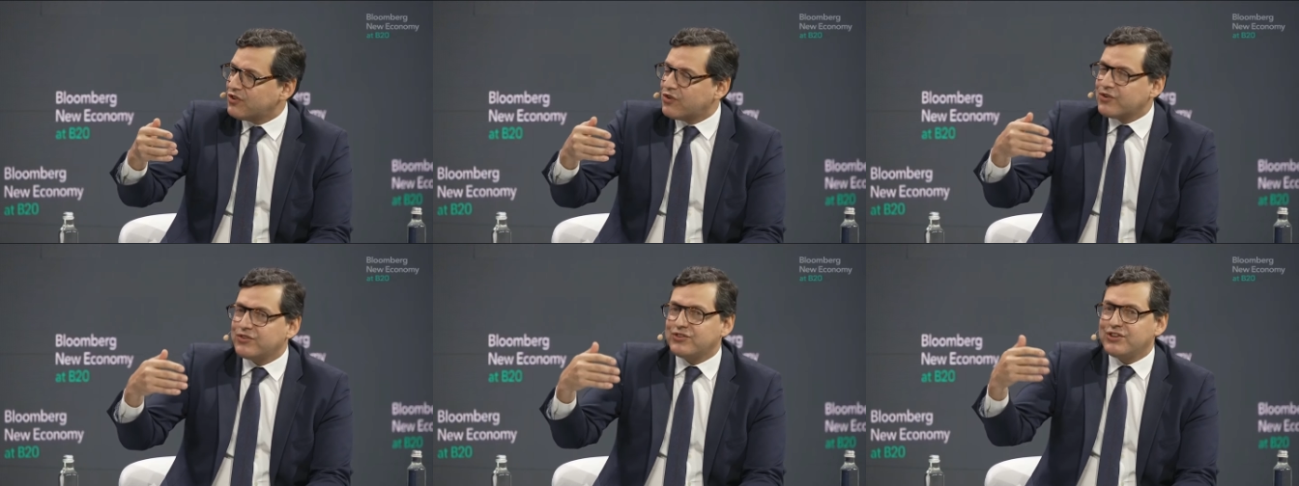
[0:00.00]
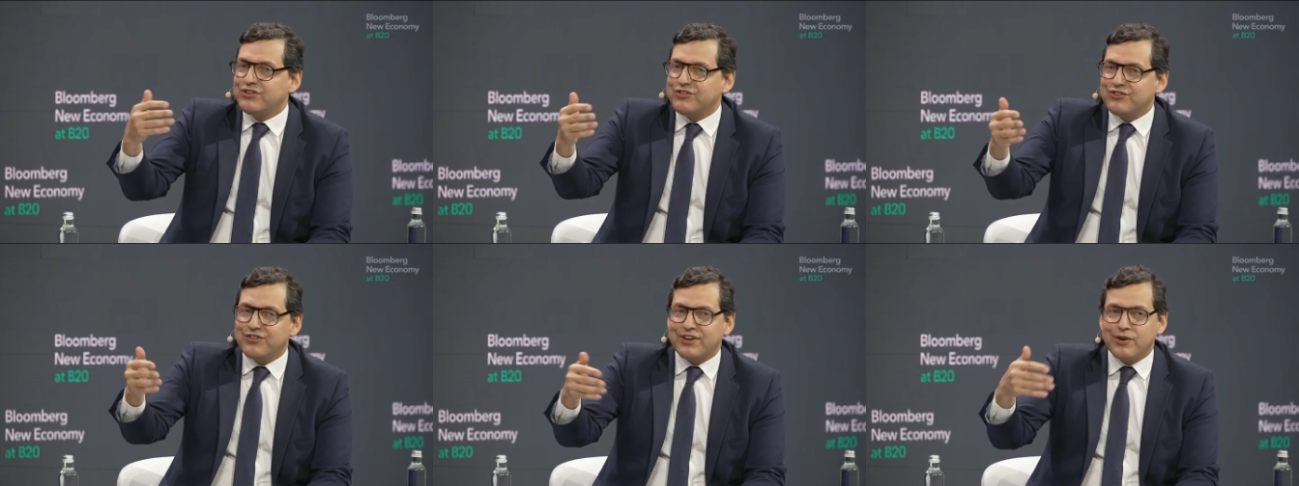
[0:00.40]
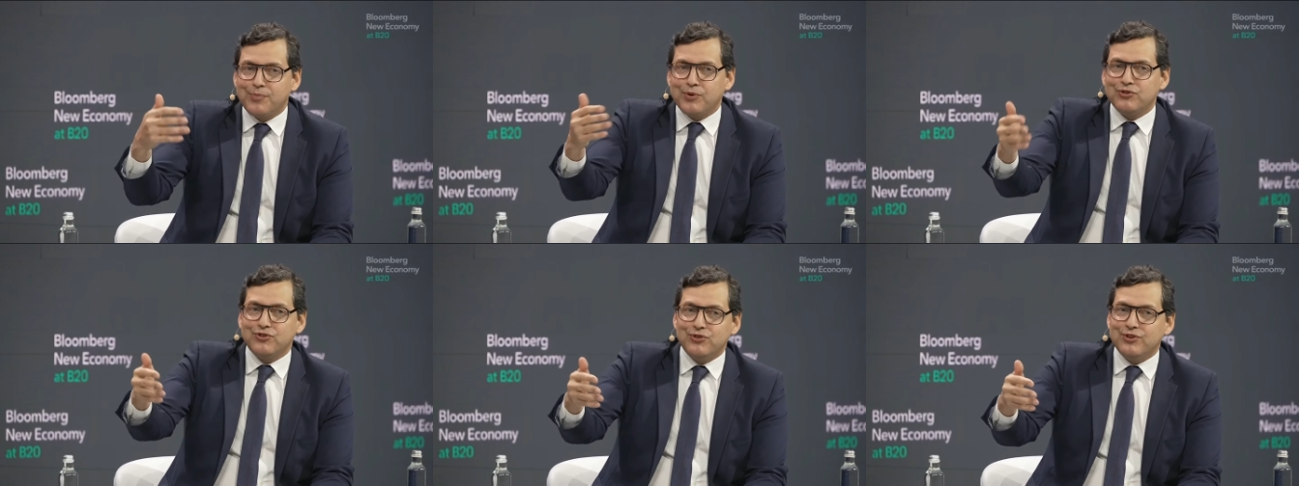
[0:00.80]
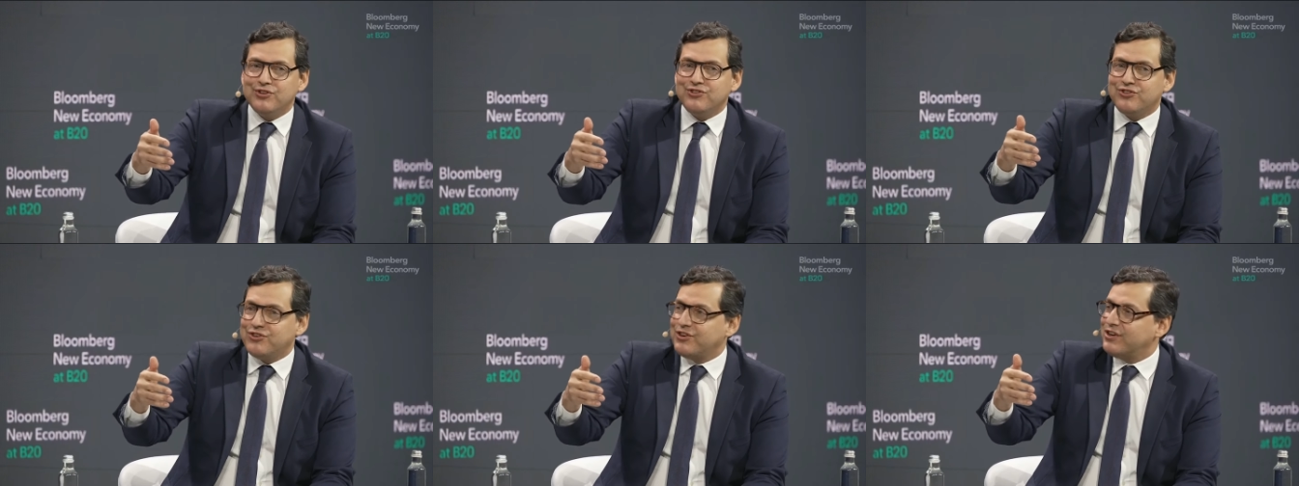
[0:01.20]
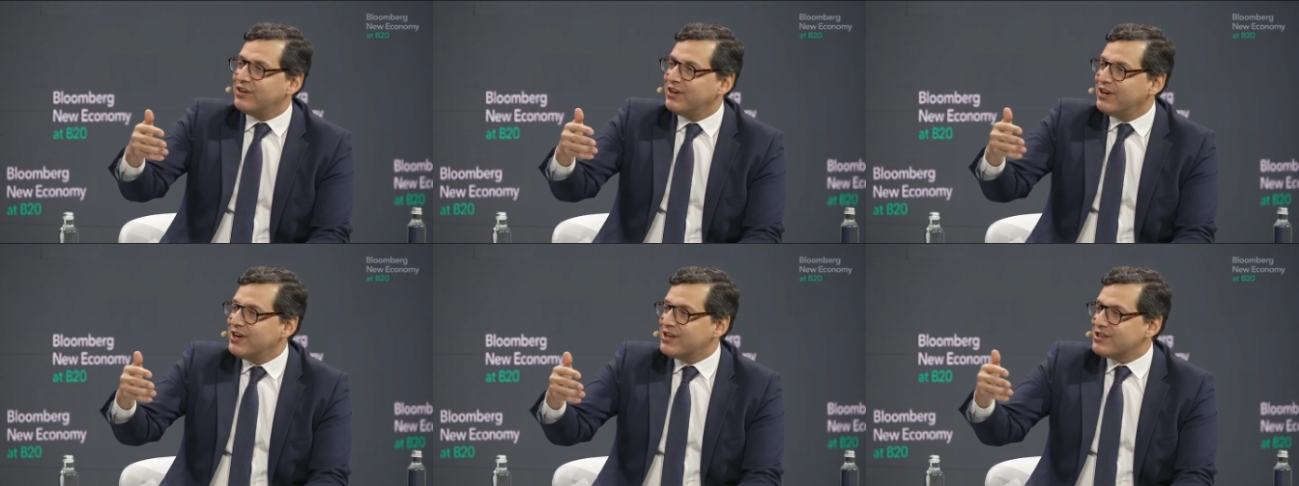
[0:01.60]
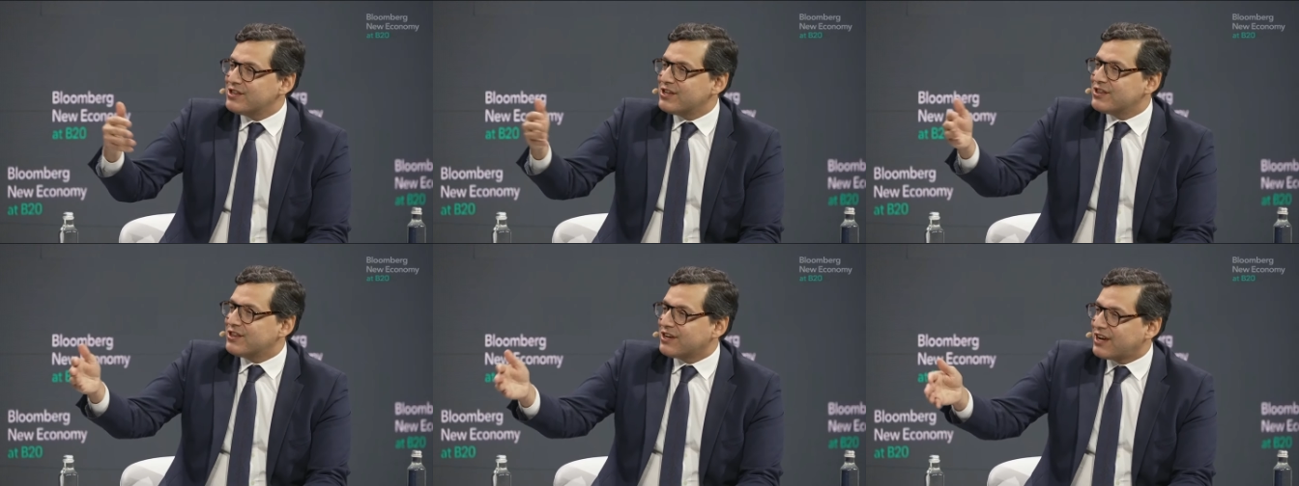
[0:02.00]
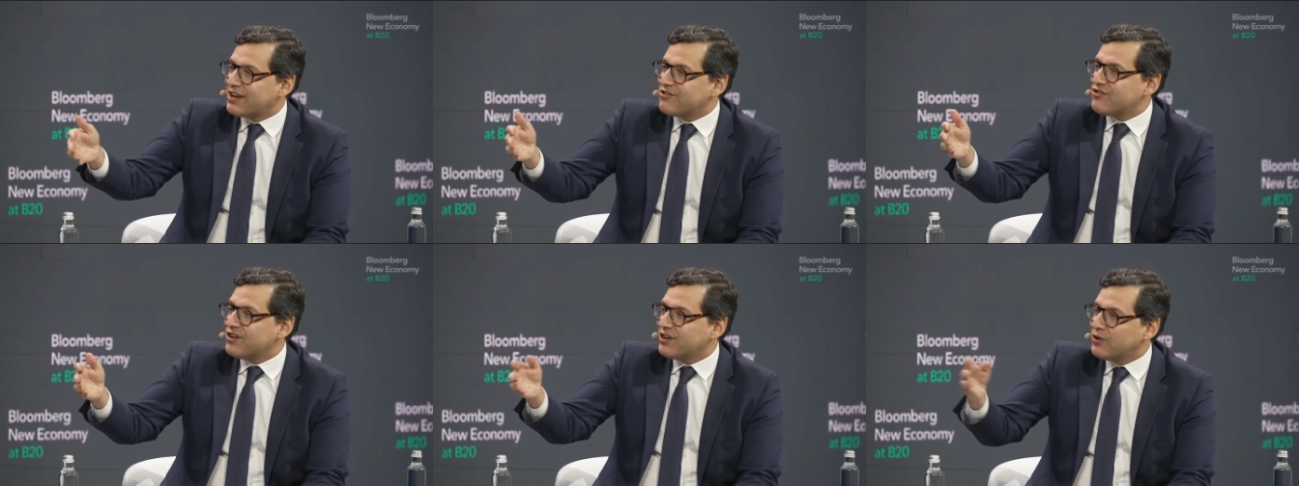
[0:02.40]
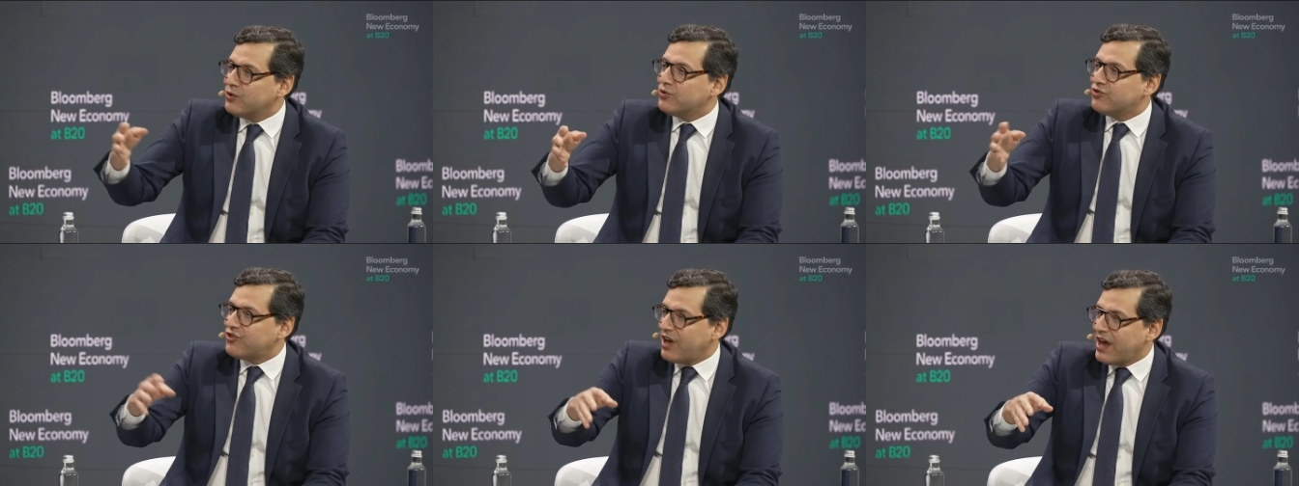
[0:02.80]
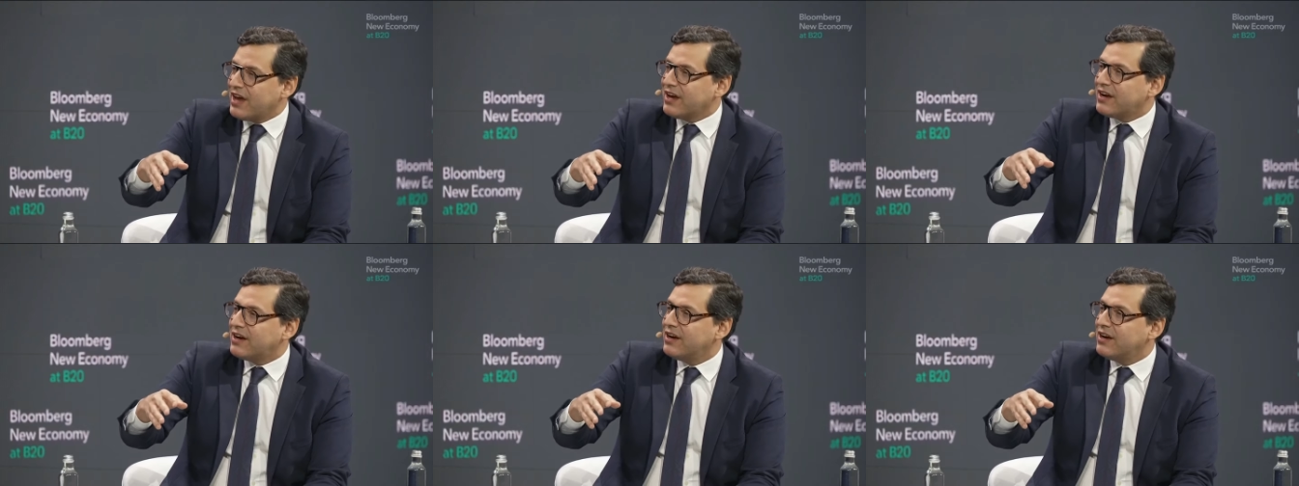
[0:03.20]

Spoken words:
or this is an opportunity that the country could take